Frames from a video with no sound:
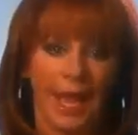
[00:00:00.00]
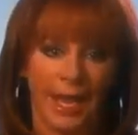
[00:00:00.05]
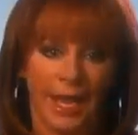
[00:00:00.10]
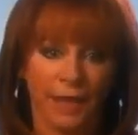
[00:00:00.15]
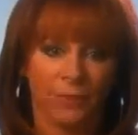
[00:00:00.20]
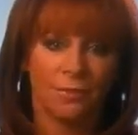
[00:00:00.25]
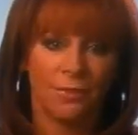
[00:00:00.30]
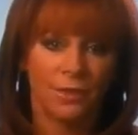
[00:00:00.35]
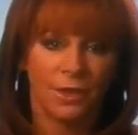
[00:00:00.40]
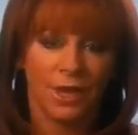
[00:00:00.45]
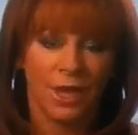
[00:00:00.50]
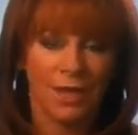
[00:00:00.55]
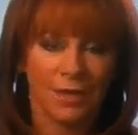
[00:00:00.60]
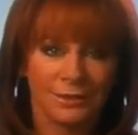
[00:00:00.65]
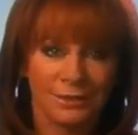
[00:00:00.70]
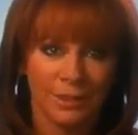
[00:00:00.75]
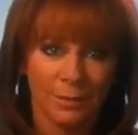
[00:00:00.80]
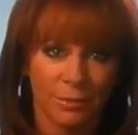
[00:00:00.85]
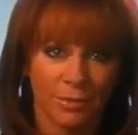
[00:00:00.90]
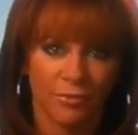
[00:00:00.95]
And the
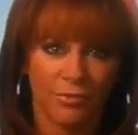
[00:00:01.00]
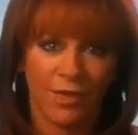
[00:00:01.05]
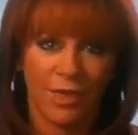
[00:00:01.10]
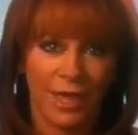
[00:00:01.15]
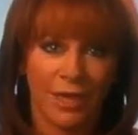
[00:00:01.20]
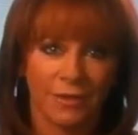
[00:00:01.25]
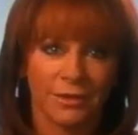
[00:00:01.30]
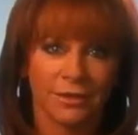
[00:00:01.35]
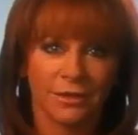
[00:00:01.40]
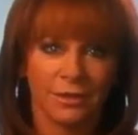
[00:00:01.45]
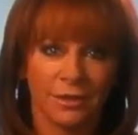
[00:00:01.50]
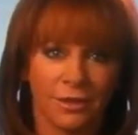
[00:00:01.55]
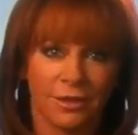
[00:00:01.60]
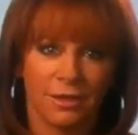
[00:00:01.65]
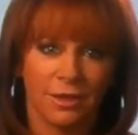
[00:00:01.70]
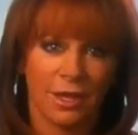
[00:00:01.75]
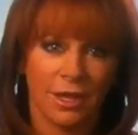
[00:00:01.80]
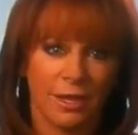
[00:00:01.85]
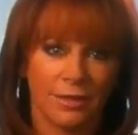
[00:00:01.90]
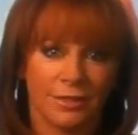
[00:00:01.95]
concept of that
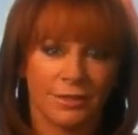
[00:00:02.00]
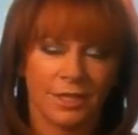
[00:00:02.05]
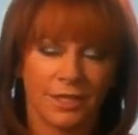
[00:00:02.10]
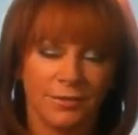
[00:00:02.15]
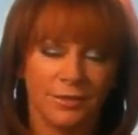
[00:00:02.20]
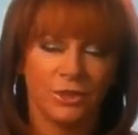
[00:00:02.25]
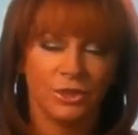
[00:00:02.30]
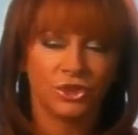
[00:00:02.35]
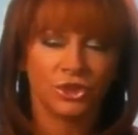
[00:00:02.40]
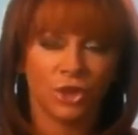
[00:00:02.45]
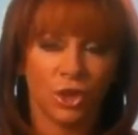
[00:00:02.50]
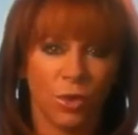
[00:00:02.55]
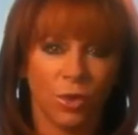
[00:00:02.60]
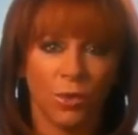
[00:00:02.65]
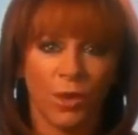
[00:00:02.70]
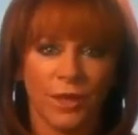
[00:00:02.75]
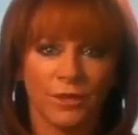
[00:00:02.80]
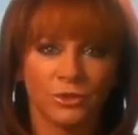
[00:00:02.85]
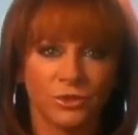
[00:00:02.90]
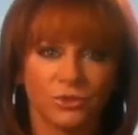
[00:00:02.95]
TV
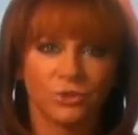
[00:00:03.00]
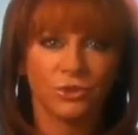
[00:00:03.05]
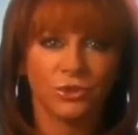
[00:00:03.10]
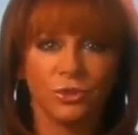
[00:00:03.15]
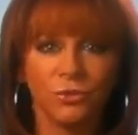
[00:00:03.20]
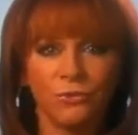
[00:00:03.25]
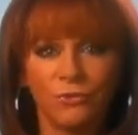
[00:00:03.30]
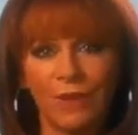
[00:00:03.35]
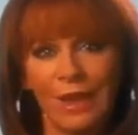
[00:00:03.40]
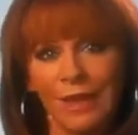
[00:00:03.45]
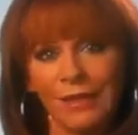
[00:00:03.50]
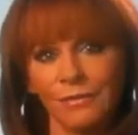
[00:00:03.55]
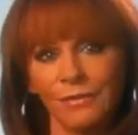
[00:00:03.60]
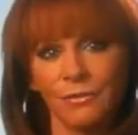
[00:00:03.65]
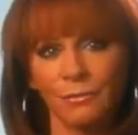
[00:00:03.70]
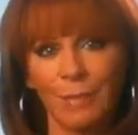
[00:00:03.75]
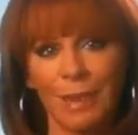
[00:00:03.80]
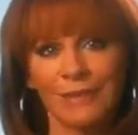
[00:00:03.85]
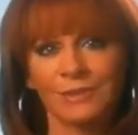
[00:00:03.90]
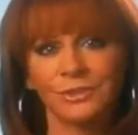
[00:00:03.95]
show is to do 5
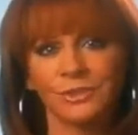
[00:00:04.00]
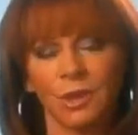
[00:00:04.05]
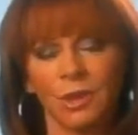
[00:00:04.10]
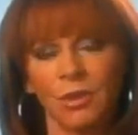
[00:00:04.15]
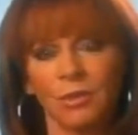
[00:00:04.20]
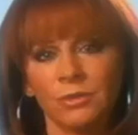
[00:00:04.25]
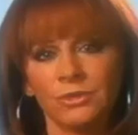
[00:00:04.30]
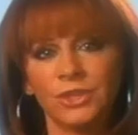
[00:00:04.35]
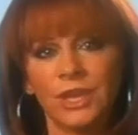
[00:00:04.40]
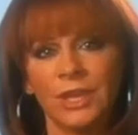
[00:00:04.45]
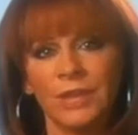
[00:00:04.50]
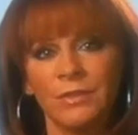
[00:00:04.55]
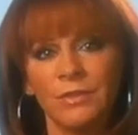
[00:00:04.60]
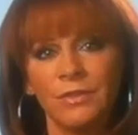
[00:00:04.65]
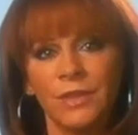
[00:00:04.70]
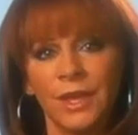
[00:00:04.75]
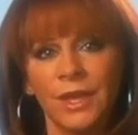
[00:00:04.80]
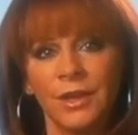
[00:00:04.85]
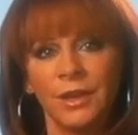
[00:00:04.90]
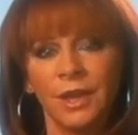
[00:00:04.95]
of my songs
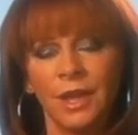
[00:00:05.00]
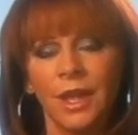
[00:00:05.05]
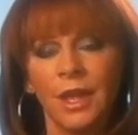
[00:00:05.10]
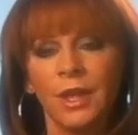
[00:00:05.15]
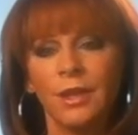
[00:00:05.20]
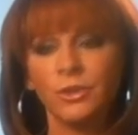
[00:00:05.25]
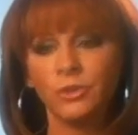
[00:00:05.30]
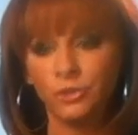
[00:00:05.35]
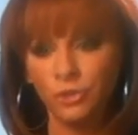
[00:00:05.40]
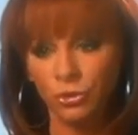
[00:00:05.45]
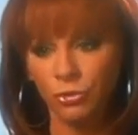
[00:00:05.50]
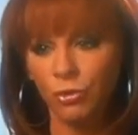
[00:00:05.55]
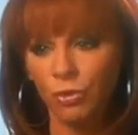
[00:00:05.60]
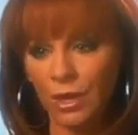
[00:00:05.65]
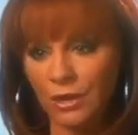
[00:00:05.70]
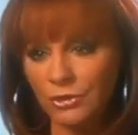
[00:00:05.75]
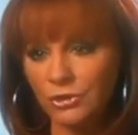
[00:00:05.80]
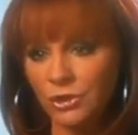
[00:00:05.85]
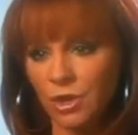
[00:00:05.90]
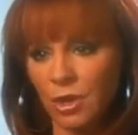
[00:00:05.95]
and then
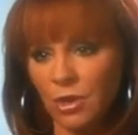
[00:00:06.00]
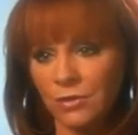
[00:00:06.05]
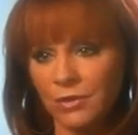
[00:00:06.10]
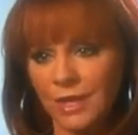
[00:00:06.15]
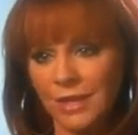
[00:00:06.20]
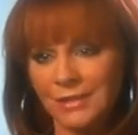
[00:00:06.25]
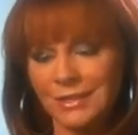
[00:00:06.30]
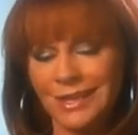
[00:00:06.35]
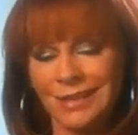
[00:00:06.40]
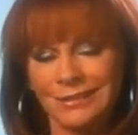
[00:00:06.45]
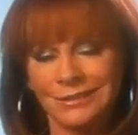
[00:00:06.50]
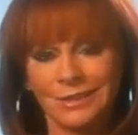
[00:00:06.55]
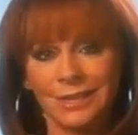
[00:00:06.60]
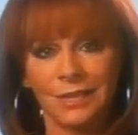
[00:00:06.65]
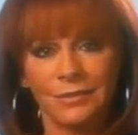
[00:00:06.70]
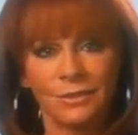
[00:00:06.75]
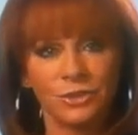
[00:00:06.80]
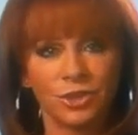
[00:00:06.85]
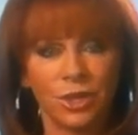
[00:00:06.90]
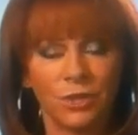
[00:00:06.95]
do a song that's
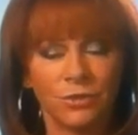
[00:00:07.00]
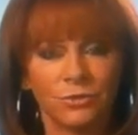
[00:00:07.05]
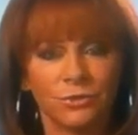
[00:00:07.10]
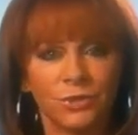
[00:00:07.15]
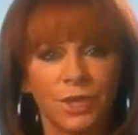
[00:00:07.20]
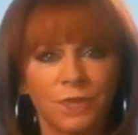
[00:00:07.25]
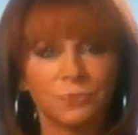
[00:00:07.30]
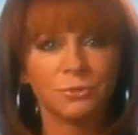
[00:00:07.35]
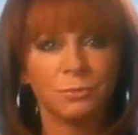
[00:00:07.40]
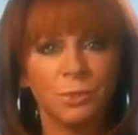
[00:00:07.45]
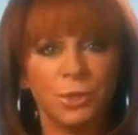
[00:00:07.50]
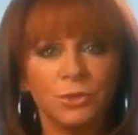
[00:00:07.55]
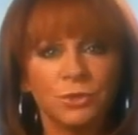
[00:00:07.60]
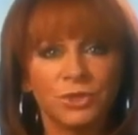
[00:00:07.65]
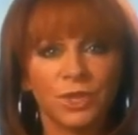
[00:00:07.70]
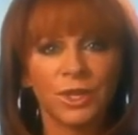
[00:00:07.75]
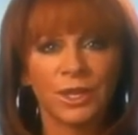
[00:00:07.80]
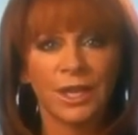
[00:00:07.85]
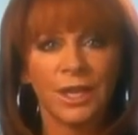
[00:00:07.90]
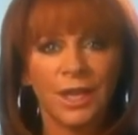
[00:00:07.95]
outside the genre of country
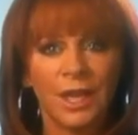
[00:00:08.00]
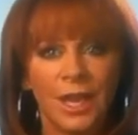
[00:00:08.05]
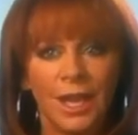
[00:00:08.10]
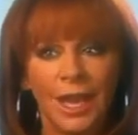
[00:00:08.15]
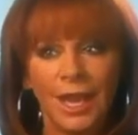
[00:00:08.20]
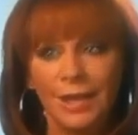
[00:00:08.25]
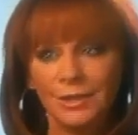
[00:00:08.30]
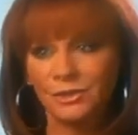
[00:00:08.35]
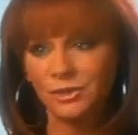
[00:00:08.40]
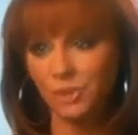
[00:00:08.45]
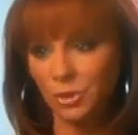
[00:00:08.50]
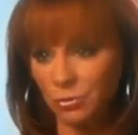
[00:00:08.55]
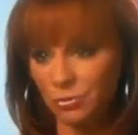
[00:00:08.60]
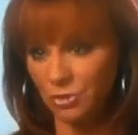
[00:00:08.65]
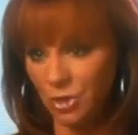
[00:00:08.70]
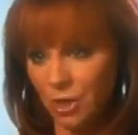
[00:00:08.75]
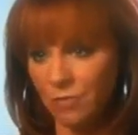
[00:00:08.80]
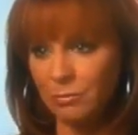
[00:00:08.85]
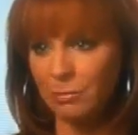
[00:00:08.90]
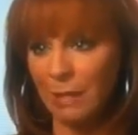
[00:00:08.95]
music. And so
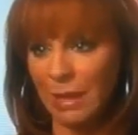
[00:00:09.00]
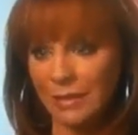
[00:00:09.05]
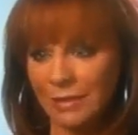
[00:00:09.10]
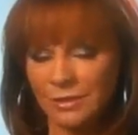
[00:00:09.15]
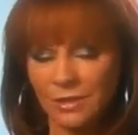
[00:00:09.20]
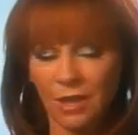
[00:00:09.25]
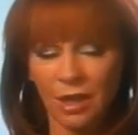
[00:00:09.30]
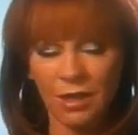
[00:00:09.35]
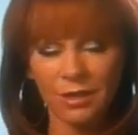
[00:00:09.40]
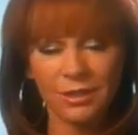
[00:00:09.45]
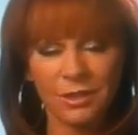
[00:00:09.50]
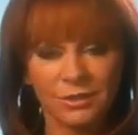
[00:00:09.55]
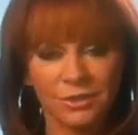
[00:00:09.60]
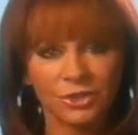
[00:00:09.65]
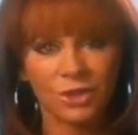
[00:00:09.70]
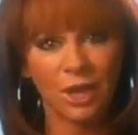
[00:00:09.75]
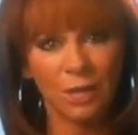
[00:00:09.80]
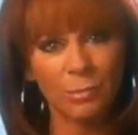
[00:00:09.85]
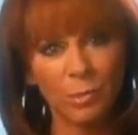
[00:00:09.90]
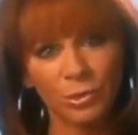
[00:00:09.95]
Narva Blackstock and
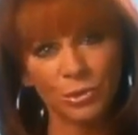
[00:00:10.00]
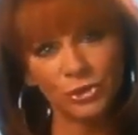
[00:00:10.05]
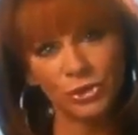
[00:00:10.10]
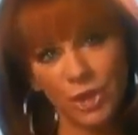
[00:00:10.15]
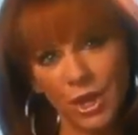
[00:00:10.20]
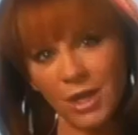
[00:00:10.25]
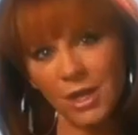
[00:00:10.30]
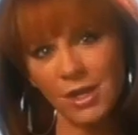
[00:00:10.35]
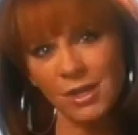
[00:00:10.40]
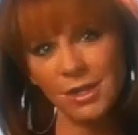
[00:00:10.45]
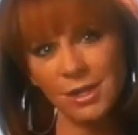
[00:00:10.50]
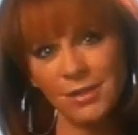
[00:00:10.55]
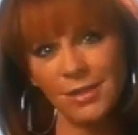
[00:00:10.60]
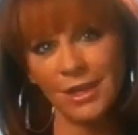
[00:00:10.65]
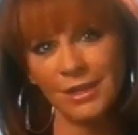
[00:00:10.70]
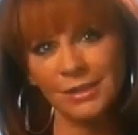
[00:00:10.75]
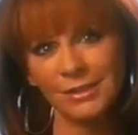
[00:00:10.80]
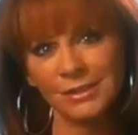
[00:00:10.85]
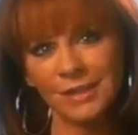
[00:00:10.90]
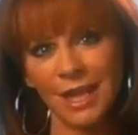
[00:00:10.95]
Scott Borchetta,
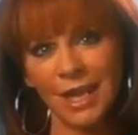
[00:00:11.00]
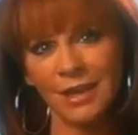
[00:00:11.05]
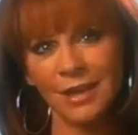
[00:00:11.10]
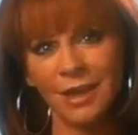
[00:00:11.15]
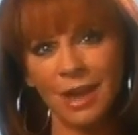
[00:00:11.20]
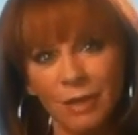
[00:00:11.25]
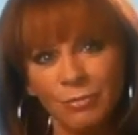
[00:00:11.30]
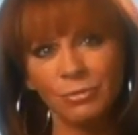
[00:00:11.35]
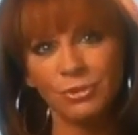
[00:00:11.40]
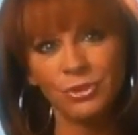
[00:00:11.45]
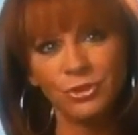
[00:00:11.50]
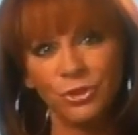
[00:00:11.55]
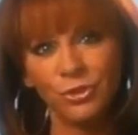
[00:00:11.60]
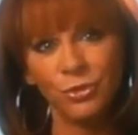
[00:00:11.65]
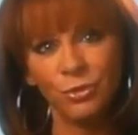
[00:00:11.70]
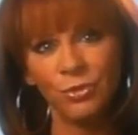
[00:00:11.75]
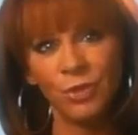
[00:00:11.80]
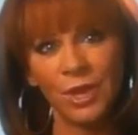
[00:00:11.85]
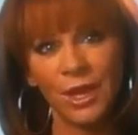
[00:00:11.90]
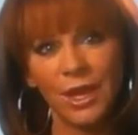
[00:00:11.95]
they decided I would
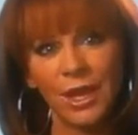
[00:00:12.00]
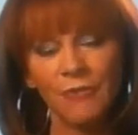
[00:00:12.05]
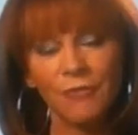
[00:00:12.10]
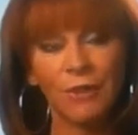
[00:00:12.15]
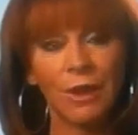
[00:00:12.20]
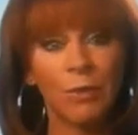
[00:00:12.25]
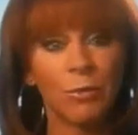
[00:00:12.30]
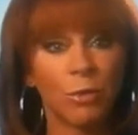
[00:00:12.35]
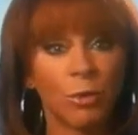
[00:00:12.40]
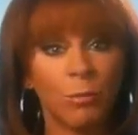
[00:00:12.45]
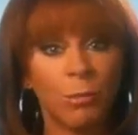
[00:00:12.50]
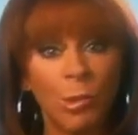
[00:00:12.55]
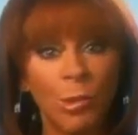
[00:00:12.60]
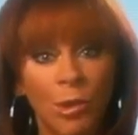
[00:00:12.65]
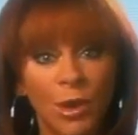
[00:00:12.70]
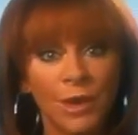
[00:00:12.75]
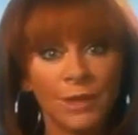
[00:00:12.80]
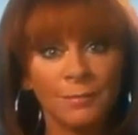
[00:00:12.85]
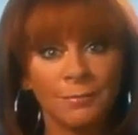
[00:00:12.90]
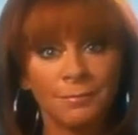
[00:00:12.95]
do If I Were a
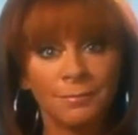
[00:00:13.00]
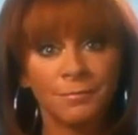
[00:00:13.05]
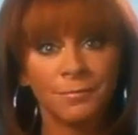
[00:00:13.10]
Boy.